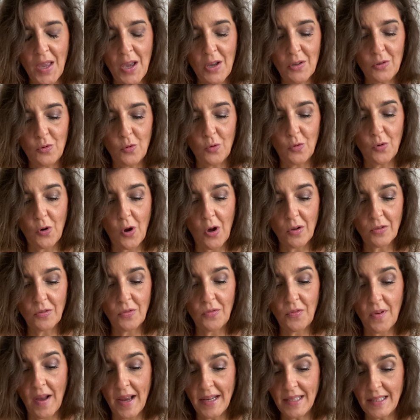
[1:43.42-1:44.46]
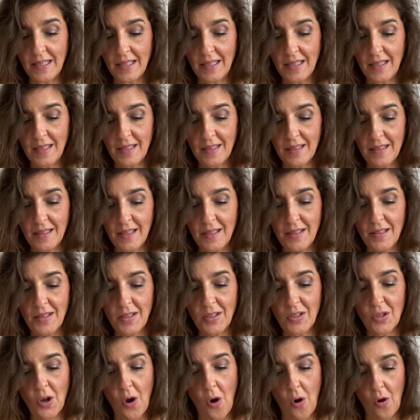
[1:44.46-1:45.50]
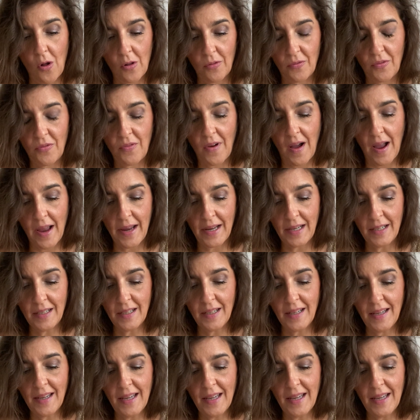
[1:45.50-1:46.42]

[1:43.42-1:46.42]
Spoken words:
Do not fight it. This is all fine.